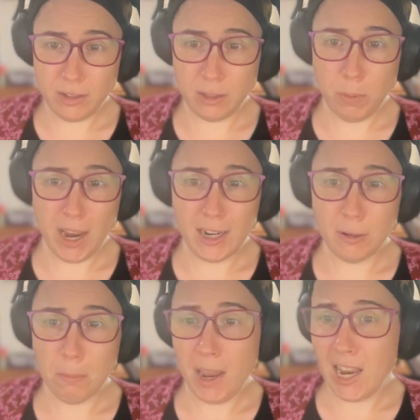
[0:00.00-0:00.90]

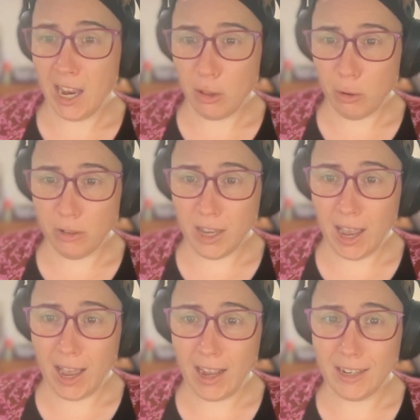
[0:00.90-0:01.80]
spent making those
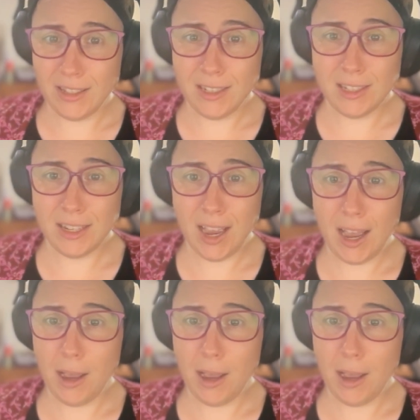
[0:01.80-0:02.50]
ads,